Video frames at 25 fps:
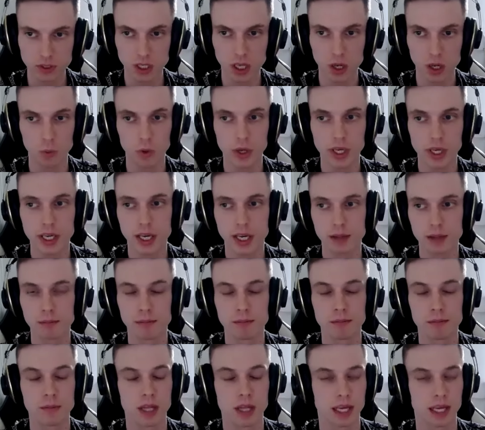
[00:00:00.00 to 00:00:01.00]
we
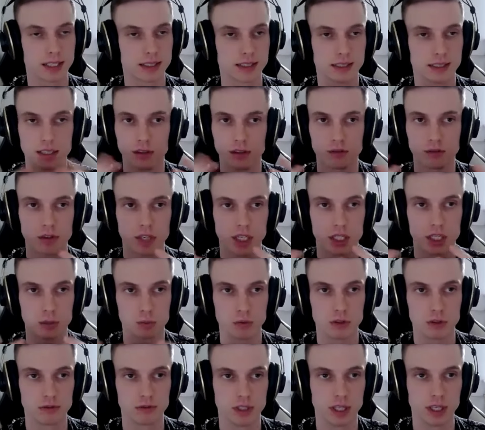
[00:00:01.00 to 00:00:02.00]
can like sell things
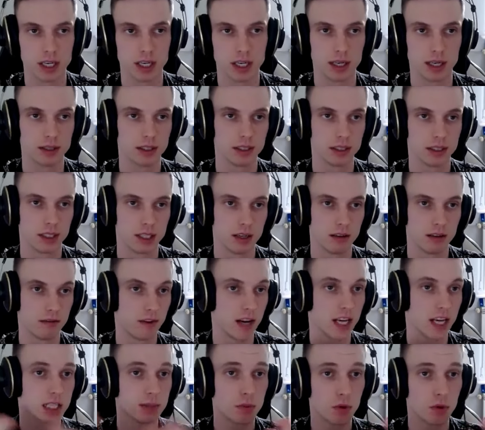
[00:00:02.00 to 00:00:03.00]
with the
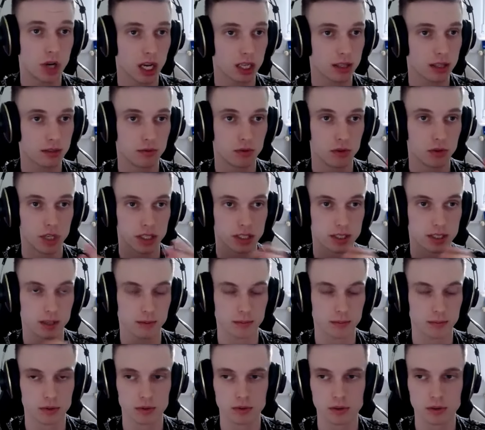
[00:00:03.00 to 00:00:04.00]
Facebook ads, for
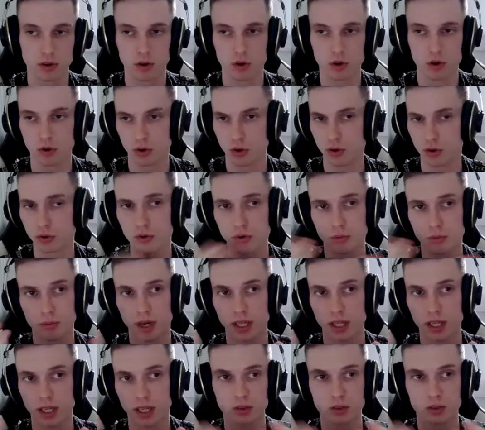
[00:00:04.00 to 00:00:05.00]
example, or YouTube
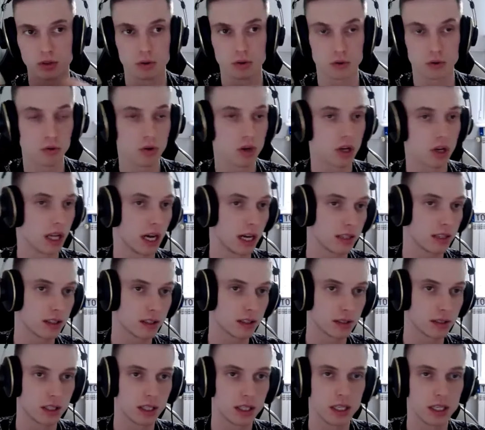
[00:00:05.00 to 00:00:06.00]
ads or Google
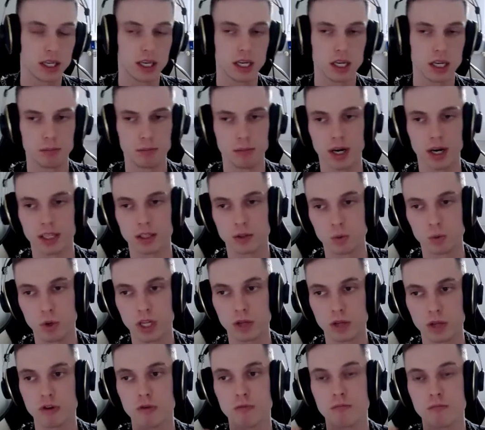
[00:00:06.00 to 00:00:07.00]
ads, but
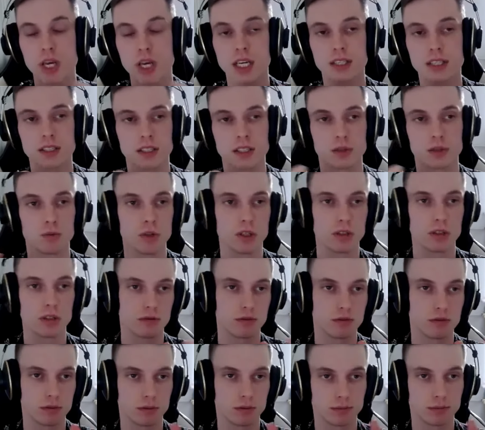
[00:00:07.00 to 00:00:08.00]
when we mix it
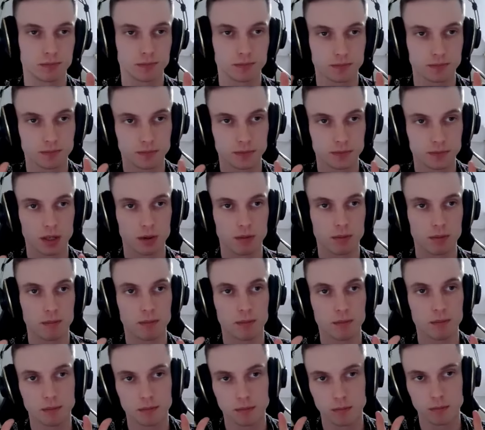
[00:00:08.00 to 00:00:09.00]
with
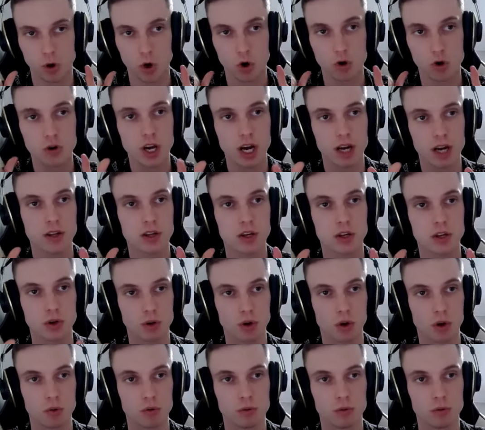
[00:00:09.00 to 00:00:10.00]
organic
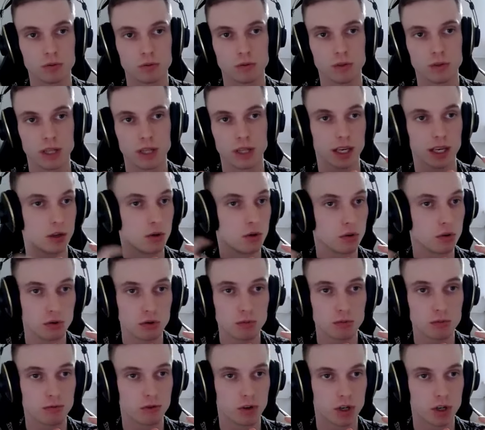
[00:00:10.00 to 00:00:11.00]
growth like
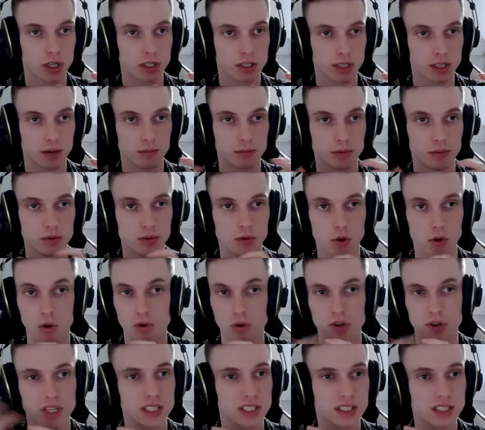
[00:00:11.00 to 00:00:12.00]
YouTube, for example,
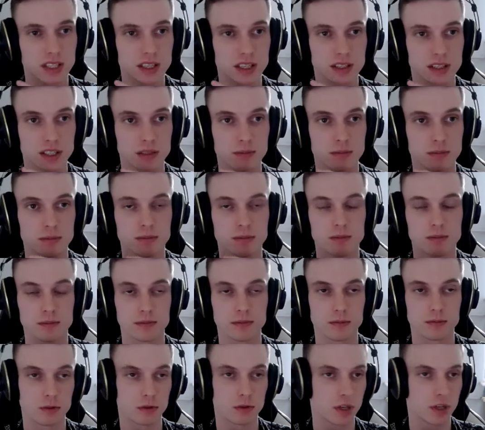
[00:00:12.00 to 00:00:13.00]
or Instagram,
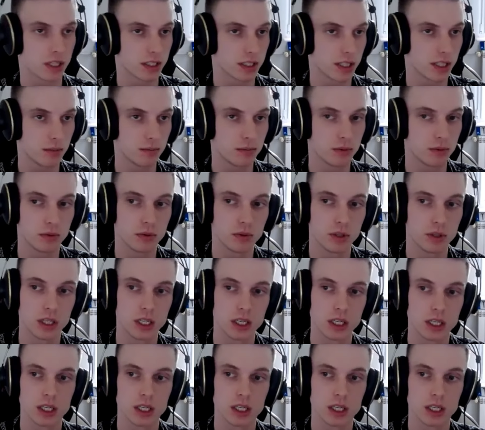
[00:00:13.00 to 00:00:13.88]
for example,